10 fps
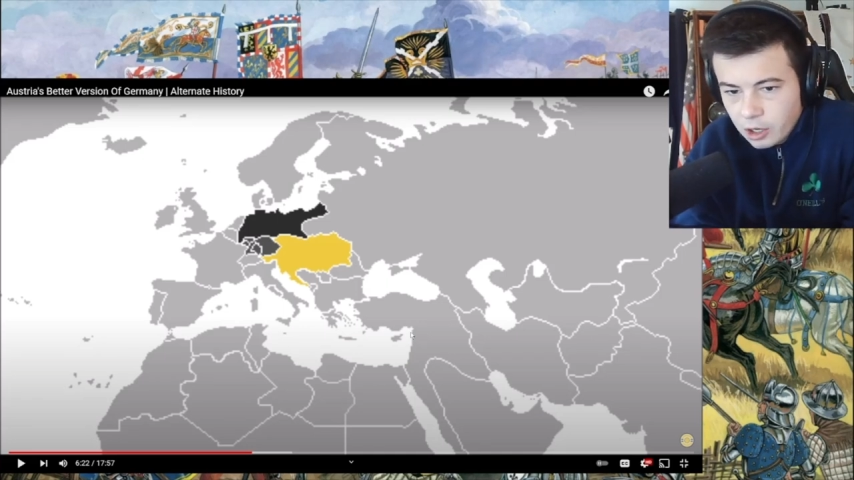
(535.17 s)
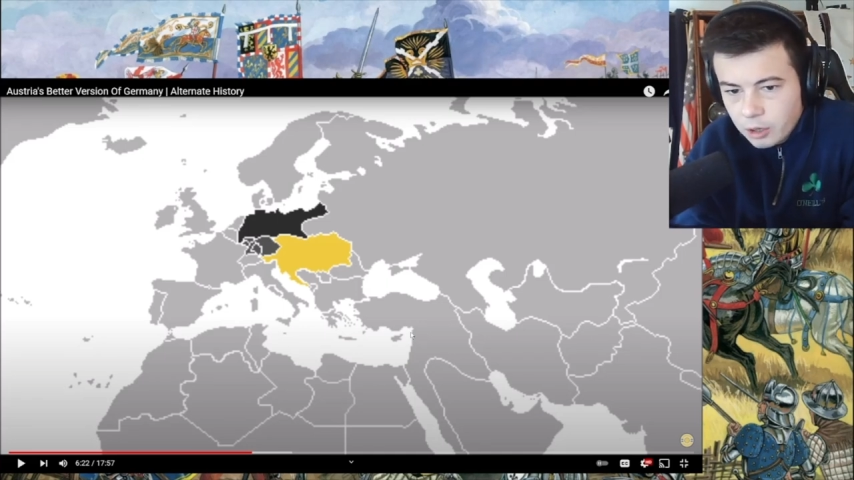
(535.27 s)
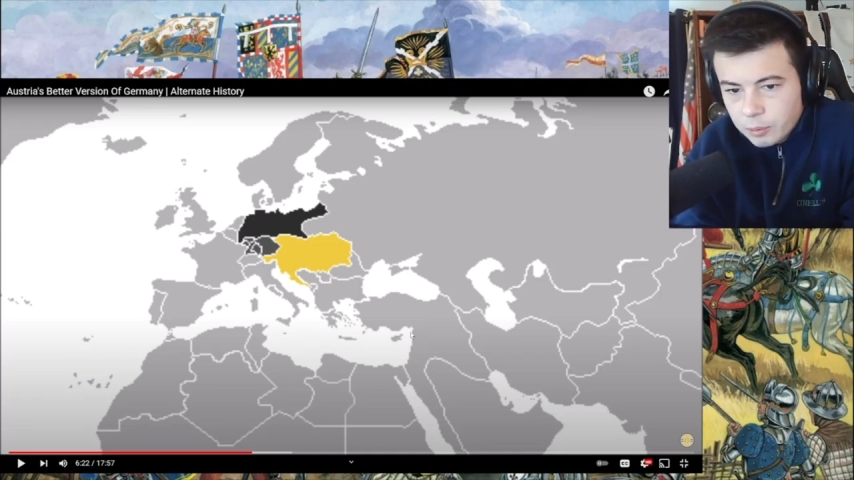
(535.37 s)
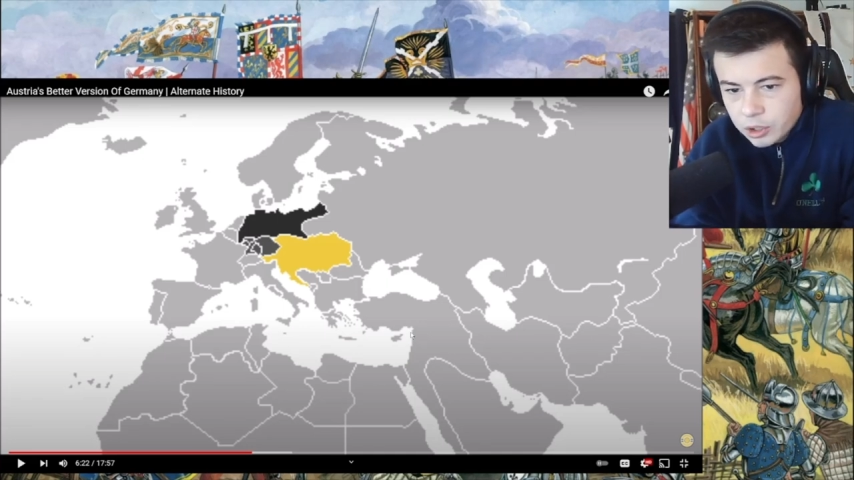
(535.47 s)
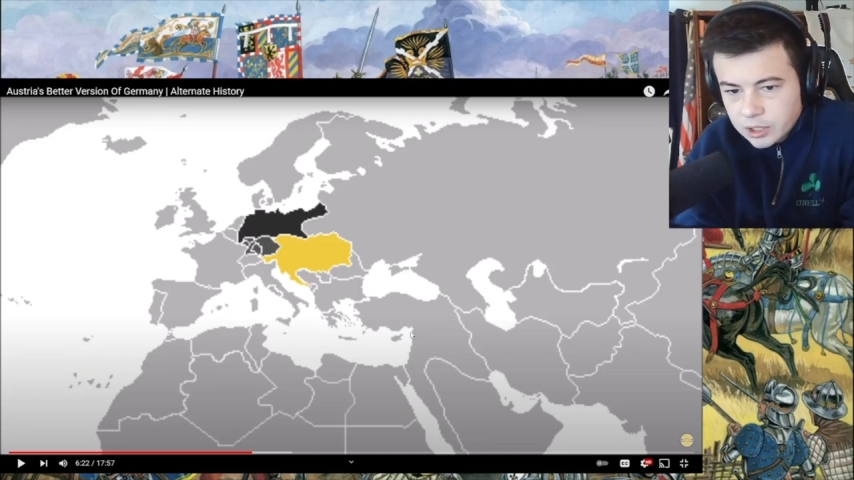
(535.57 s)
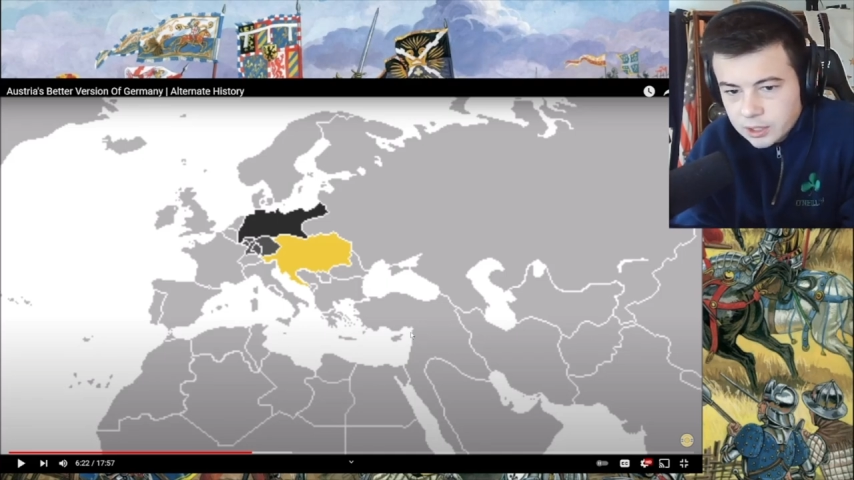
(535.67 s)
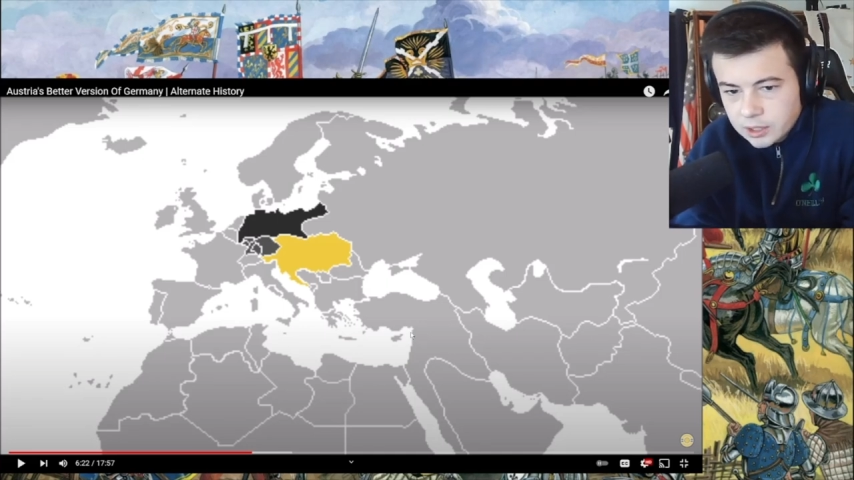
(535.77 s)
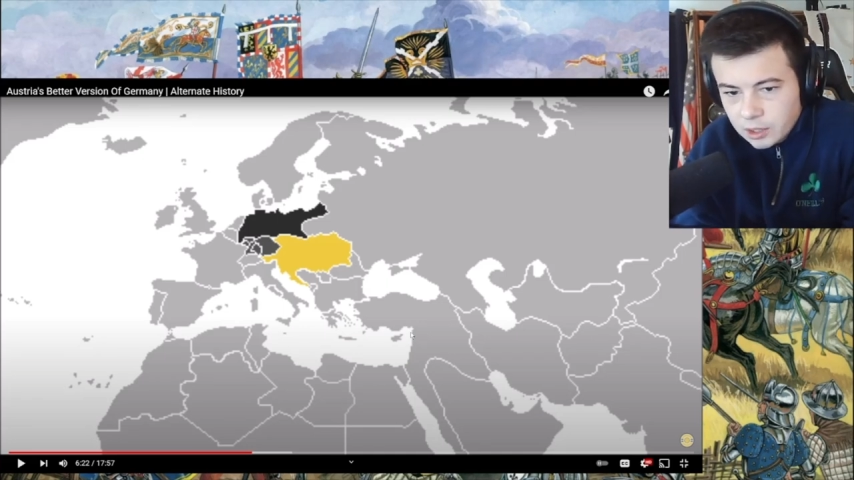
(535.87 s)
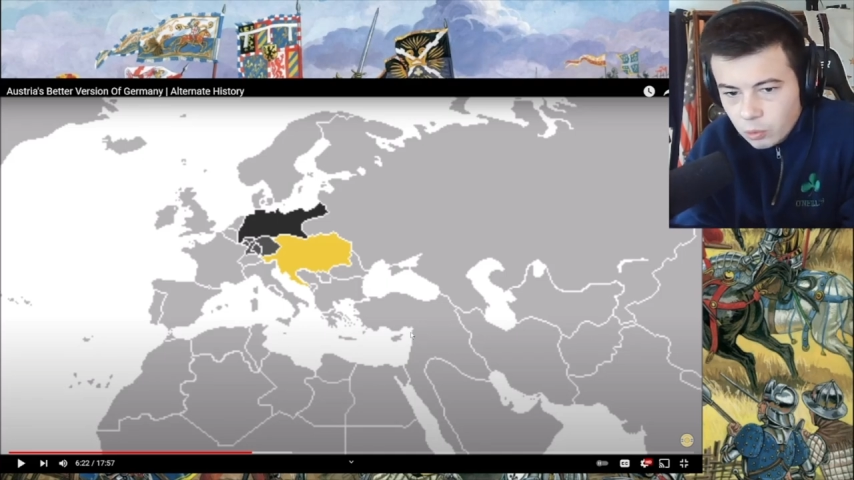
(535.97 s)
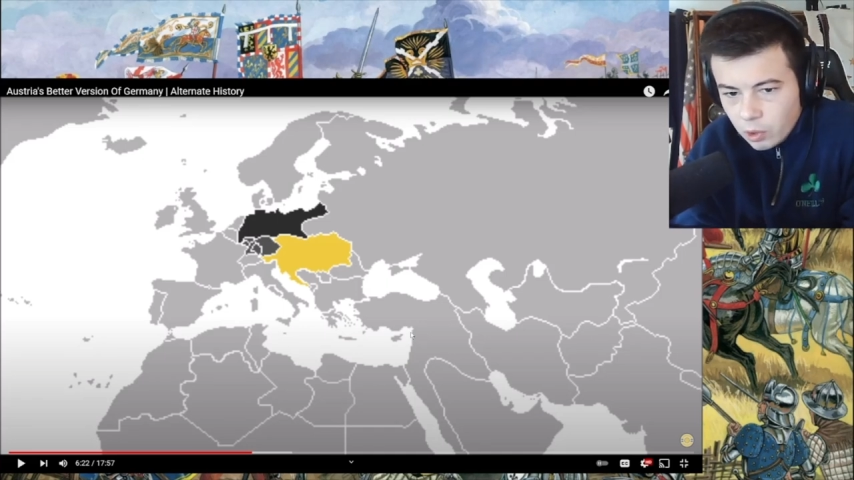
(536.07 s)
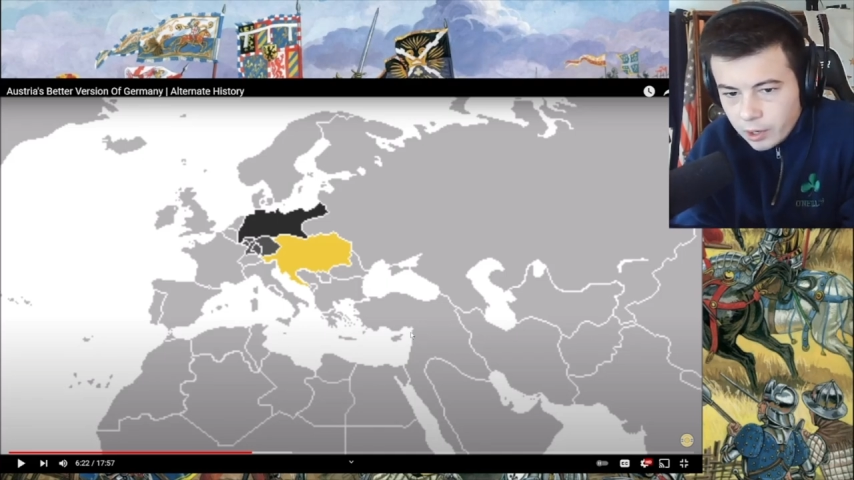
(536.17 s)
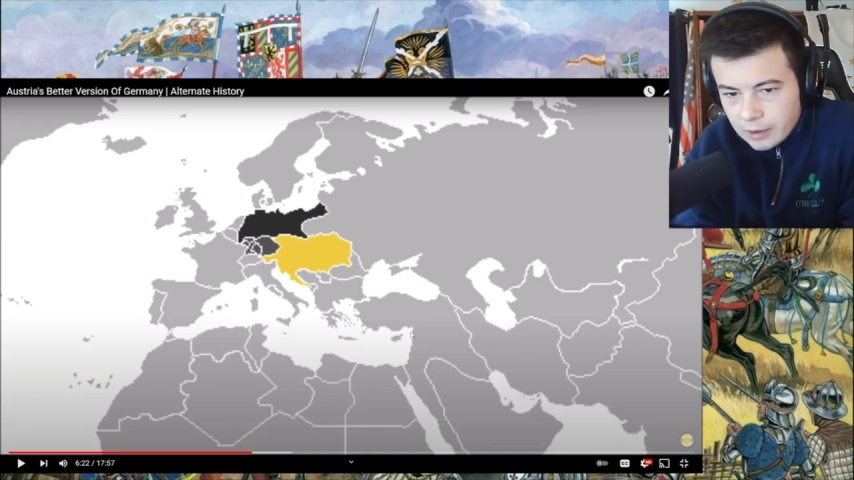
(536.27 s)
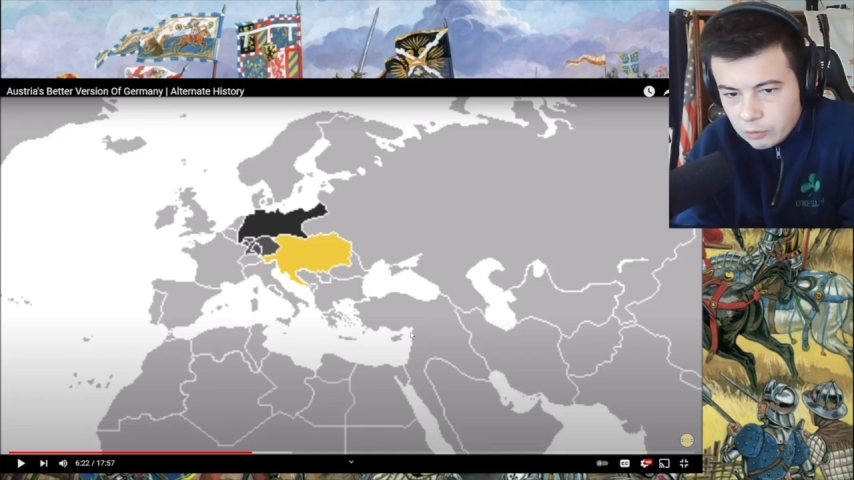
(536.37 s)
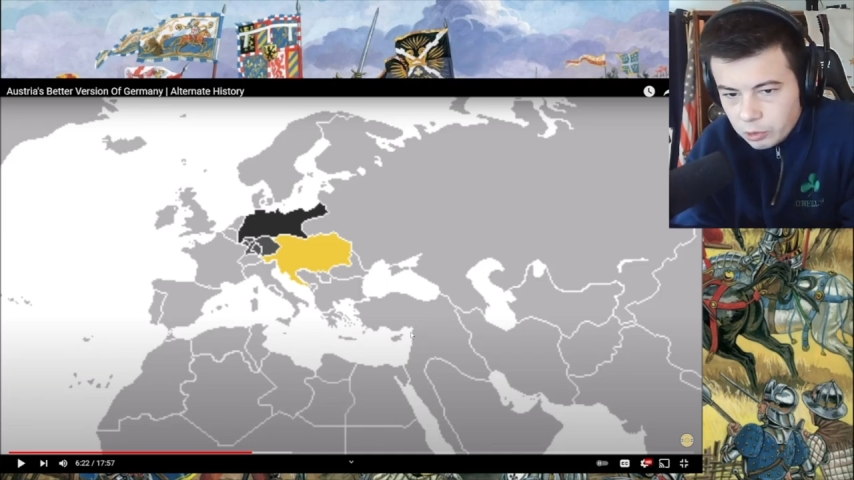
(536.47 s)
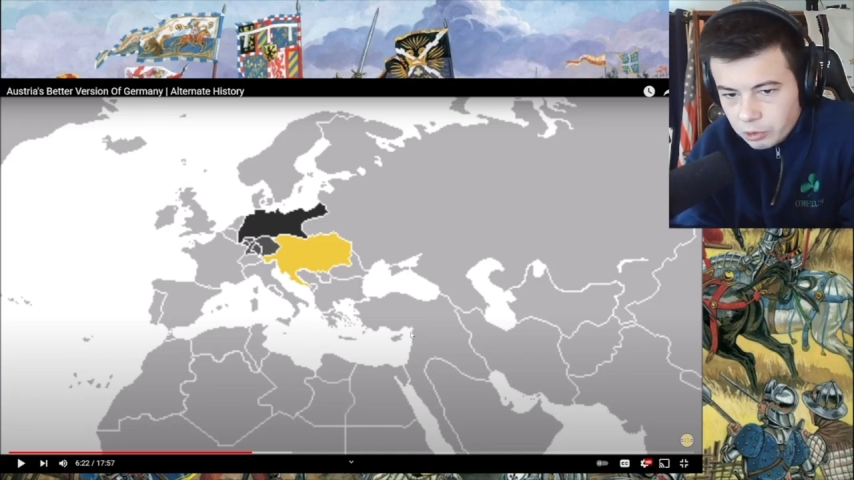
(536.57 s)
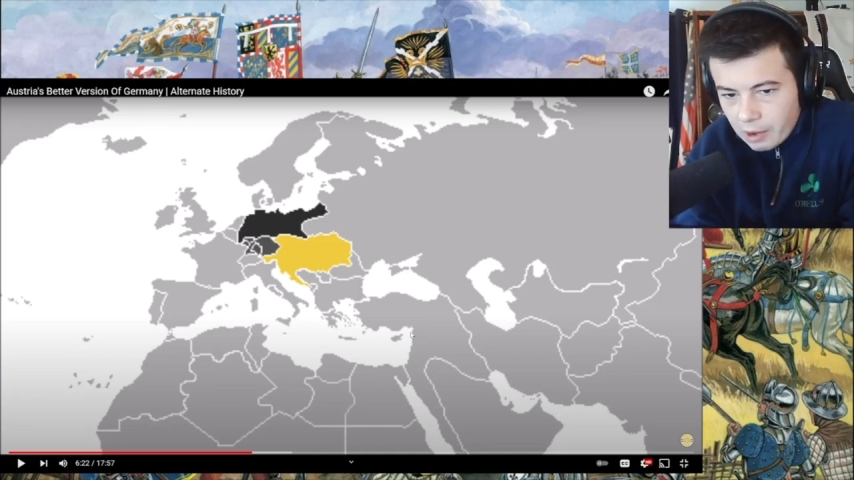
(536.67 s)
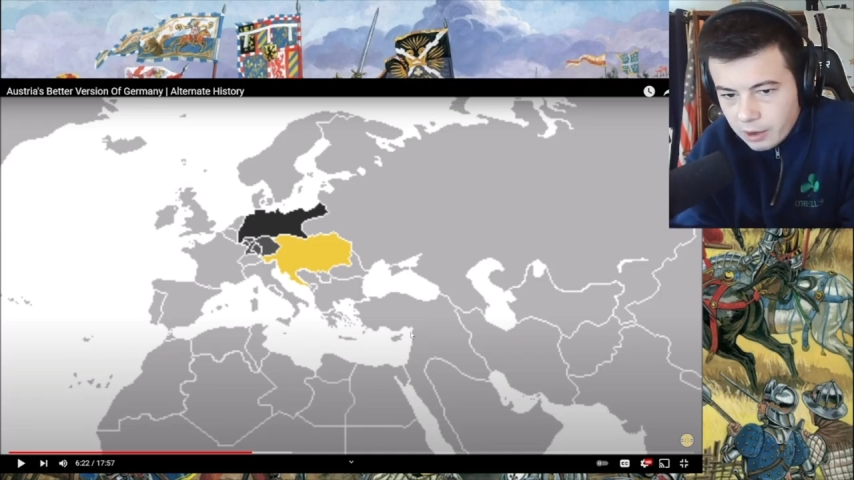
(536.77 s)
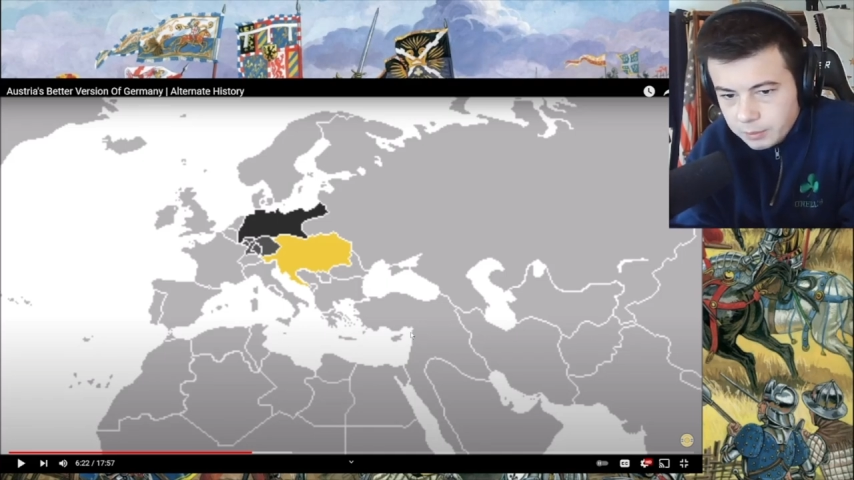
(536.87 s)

predicting what everyone around